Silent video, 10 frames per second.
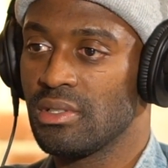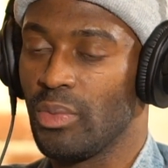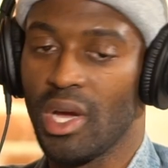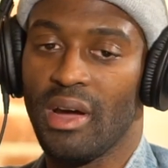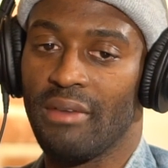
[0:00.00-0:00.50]

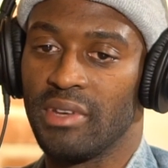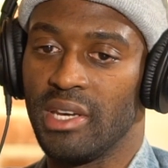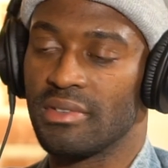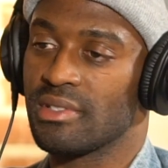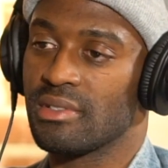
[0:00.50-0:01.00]
We all have
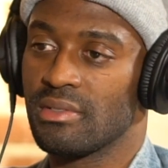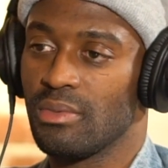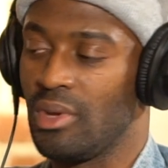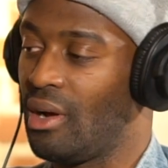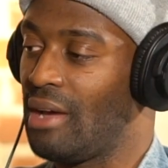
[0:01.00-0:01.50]
gifts.
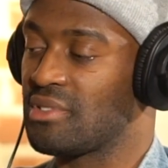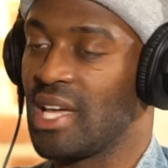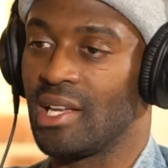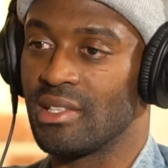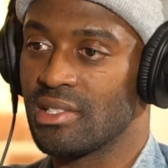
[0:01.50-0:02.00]
We all have
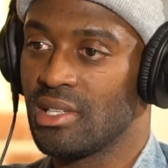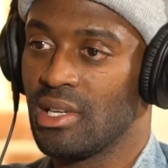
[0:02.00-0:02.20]
talents.